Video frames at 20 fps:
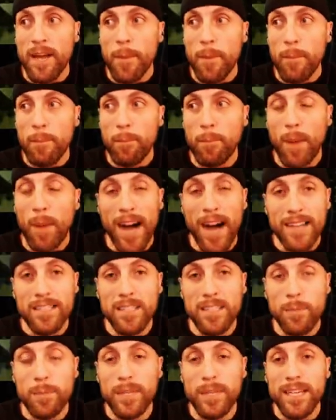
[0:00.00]

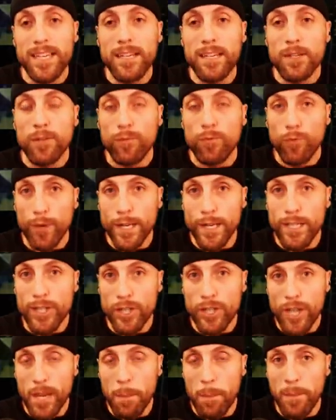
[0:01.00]
possibly
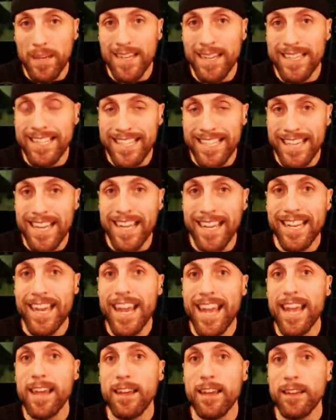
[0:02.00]
reshaping
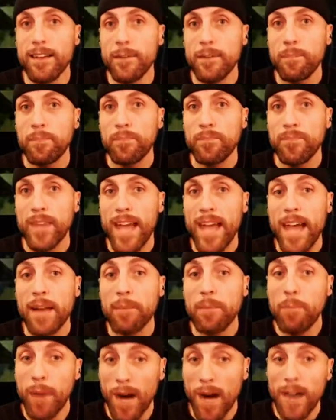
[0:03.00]
DNA.
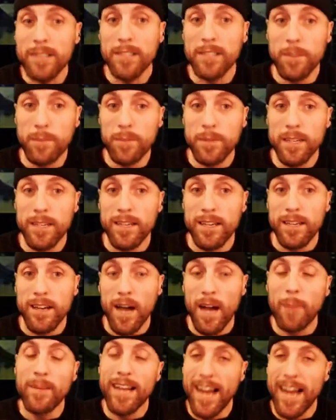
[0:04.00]
And possibly,
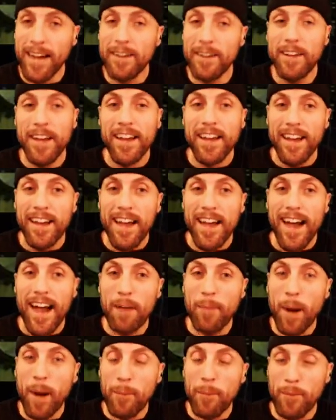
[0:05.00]
I mean,
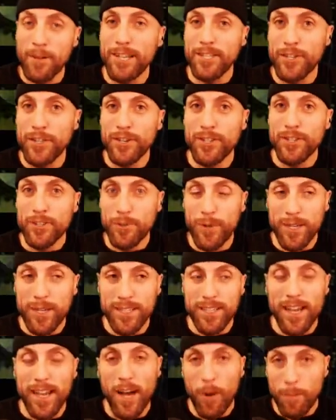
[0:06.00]
I'm pretty sure it's going
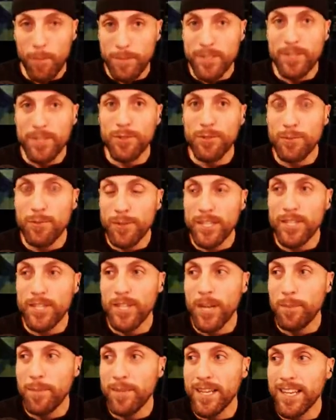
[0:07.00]
to help to
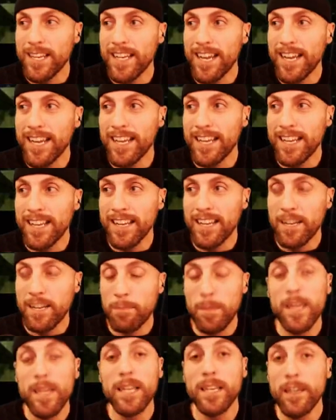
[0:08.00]
reshape DNA in
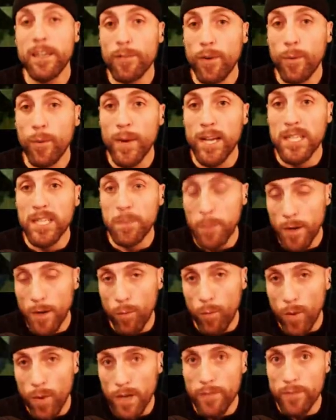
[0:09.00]
many different ways. But
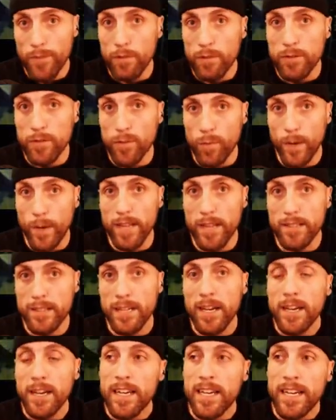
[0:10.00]
one of those ways
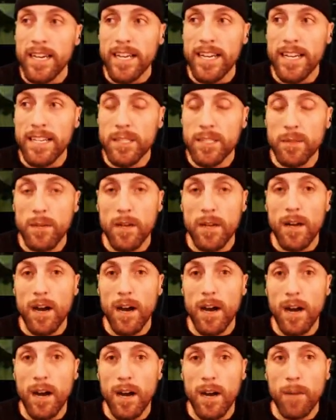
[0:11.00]
is
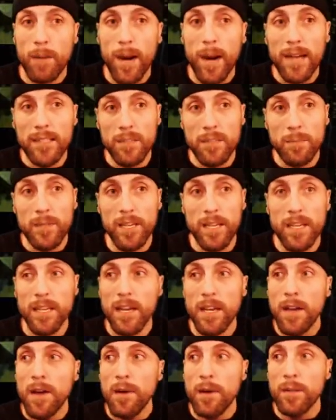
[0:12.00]
possibly
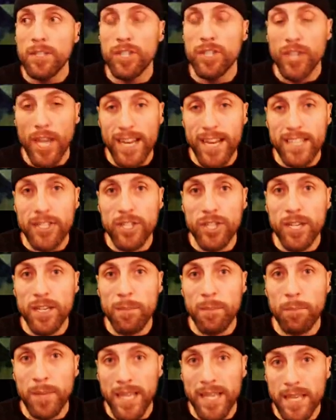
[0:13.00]

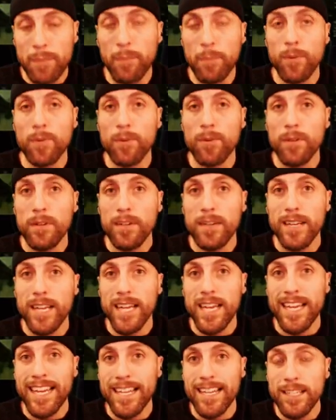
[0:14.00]
changing people
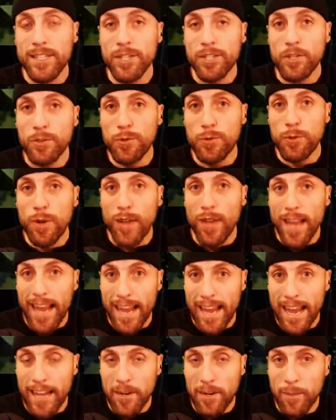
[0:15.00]
into
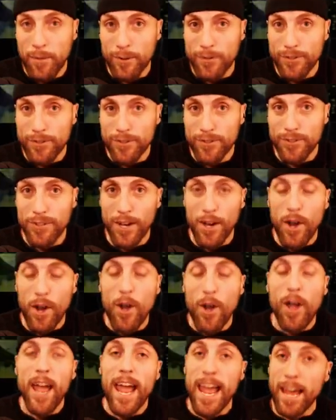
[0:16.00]
animals,
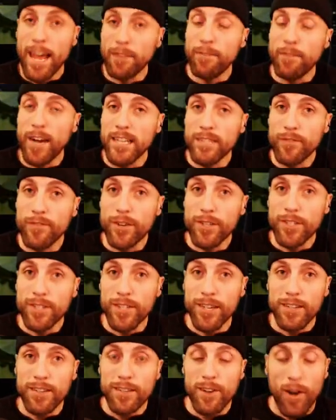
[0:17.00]
and vice
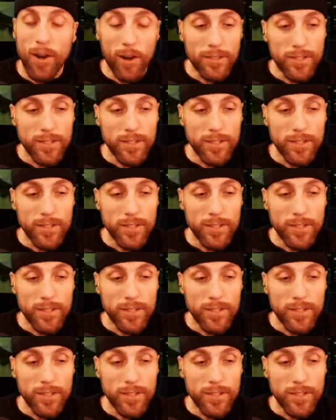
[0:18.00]
versa, also